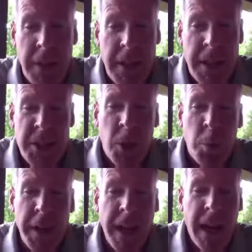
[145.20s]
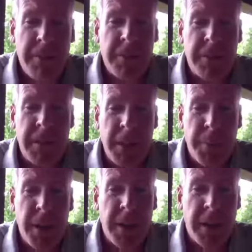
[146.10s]
So we have the
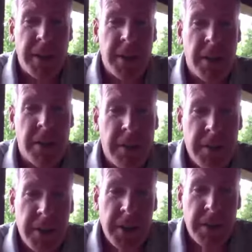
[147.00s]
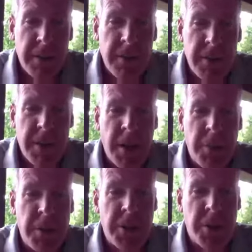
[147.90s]
ability to sit
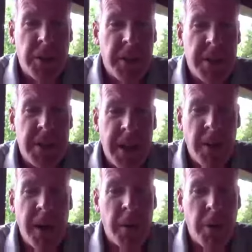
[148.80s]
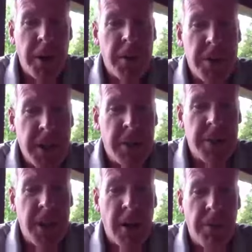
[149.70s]
with a student and say, okay, where do you see
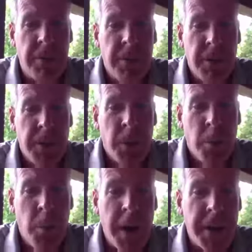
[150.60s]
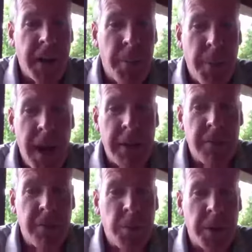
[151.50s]
yourself winding up at in
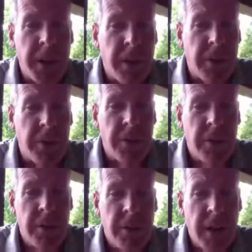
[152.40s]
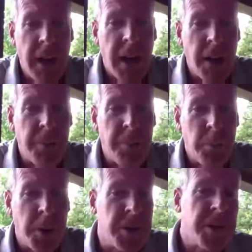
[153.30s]
4 years?
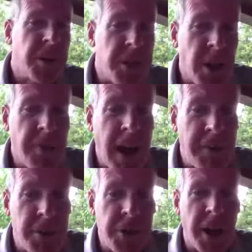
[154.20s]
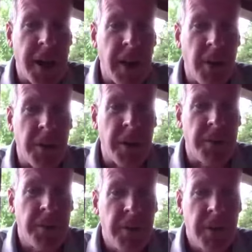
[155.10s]
Where do you see yourself after John A. Logan?
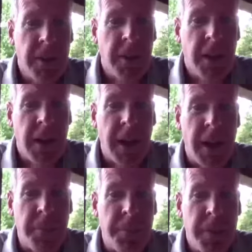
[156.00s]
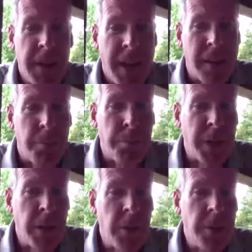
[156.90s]
And
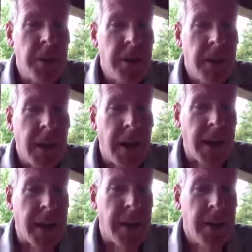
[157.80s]
build a